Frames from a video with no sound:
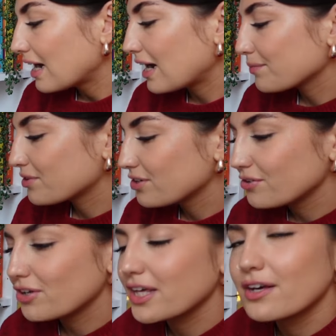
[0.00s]

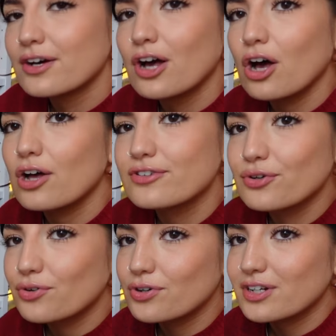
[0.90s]
Absolutely
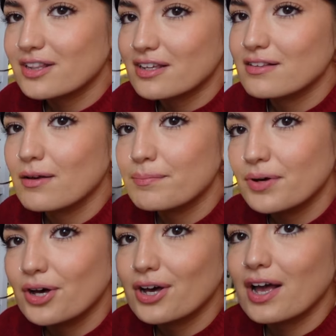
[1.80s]
adored this
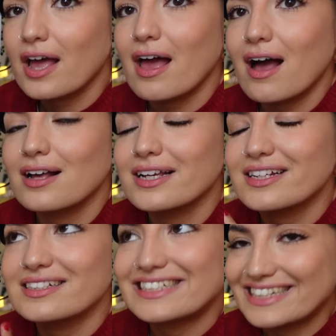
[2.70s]
book.
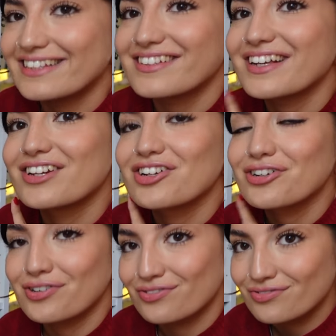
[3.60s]
It is
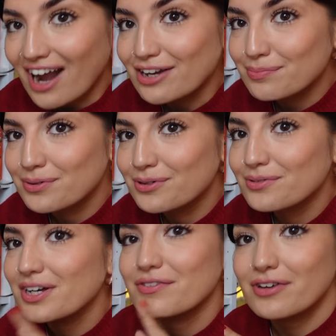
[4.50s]

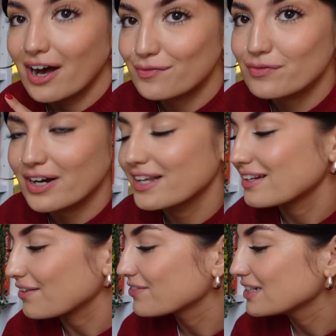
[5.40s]
incredible. If you haven't read it,
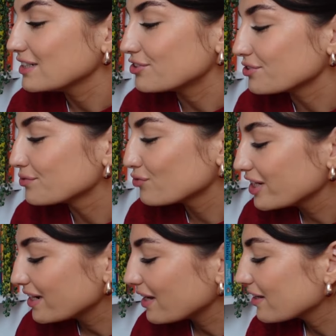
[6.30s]
definitely do
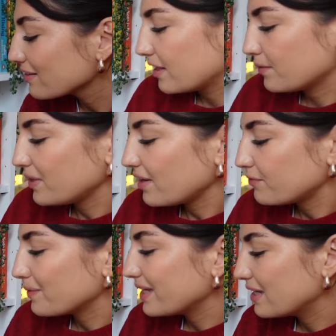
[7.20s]
read it. And then we
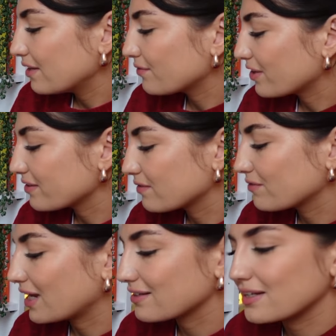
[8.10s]
have My Year of Rest and
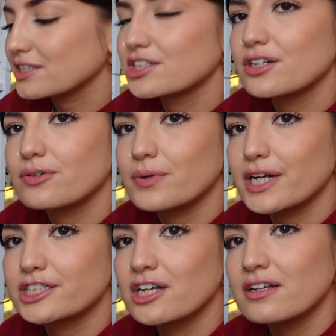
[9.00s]
Relaxation,
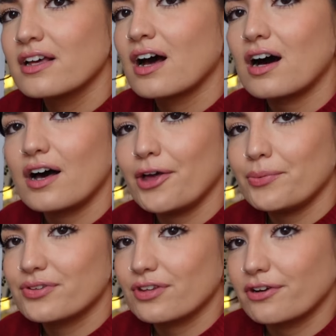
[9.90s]
which I
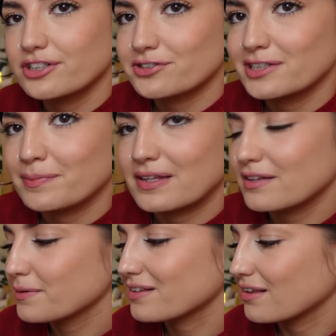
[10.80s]
was so intrigued by
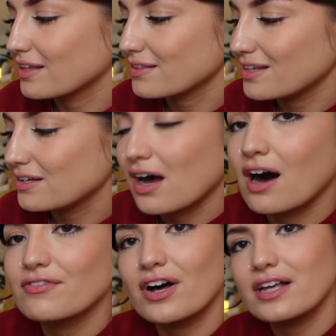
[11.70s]
this because I think the
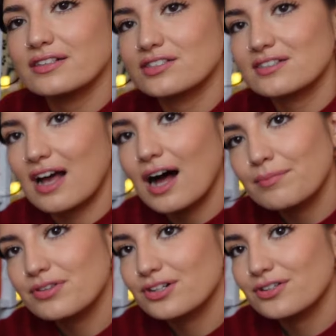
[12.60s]
cover is just
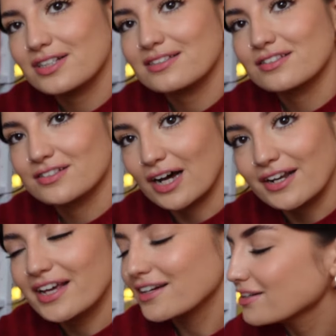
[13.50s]
absolutely
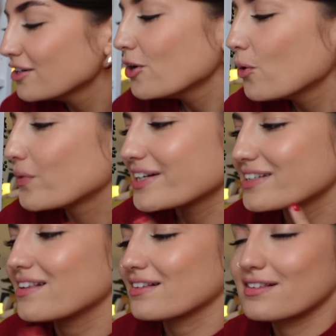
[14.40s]
stunning, which
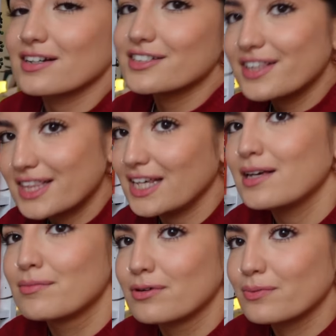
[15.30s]
is such a
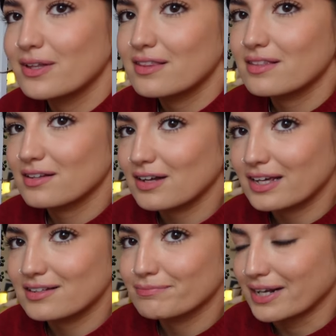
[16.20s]
theme with
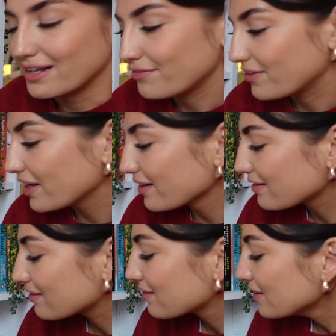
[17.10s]
like my lit
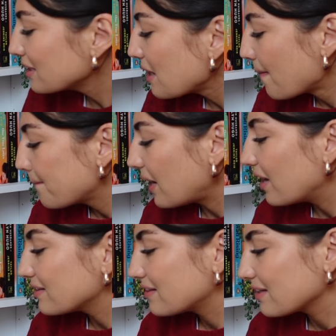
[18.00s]
fics.
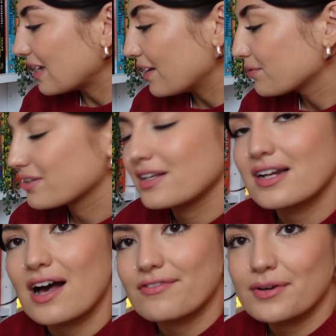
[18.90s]
But yeah, it was a
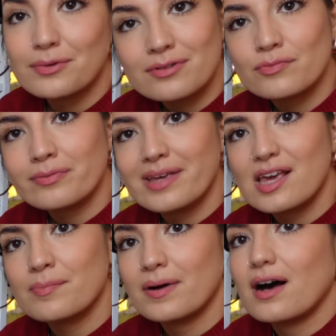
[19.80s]
DNF. It wasn't for
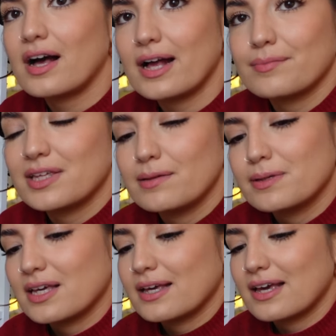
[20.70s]
me, but I am
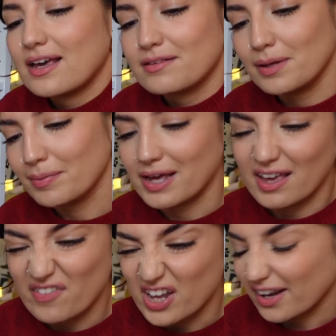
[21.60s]
keeping it in case maybe I
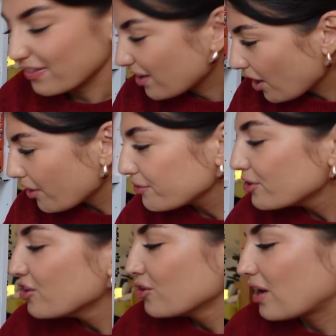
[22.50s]
give it another go.
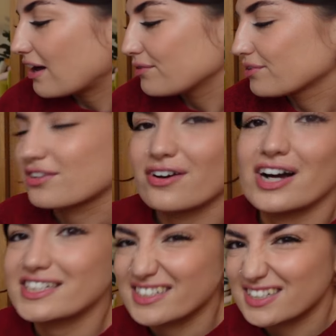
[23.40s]
And also I
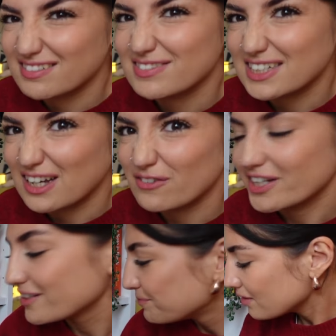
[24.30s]
just loved the cover.